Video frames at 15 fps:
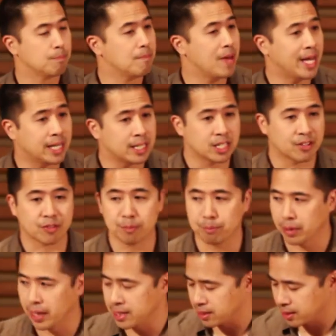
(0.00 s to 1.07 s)
to many
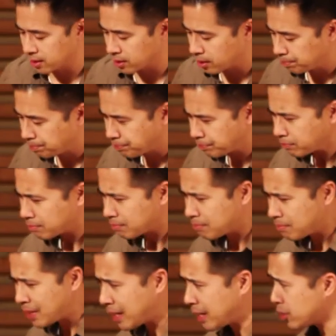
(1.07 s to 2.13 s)
different places,
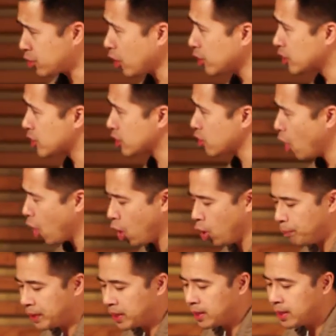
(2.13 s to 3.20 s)
and start to just
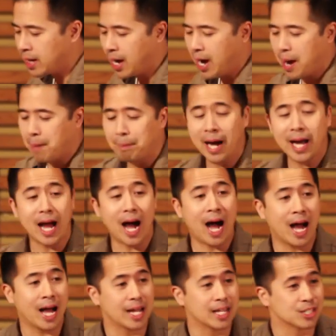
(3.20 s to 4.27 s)
open my
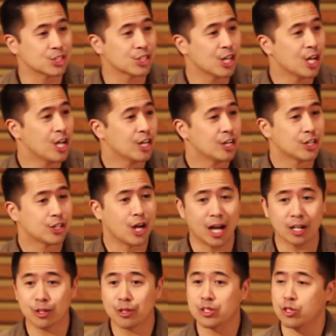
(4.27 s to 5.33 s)
eyes
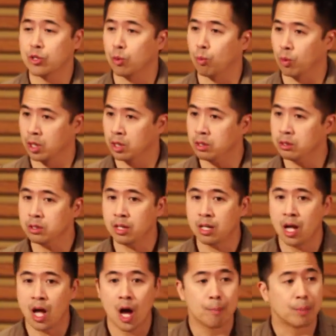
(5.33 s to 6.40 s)
not only to the world,
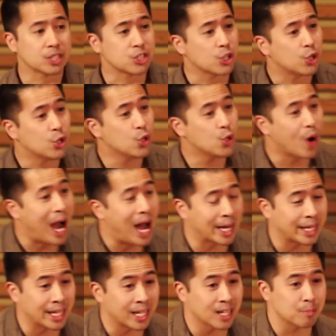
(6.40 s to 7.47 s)
but to who
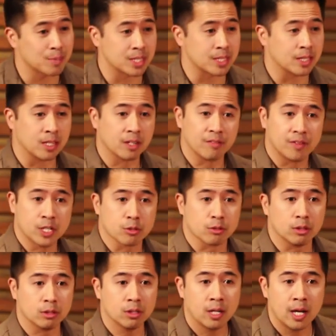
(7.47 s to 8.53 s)
I am as an
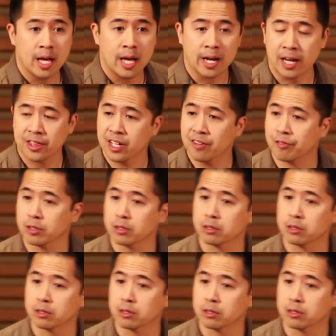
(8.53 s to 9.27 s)
individual. And I think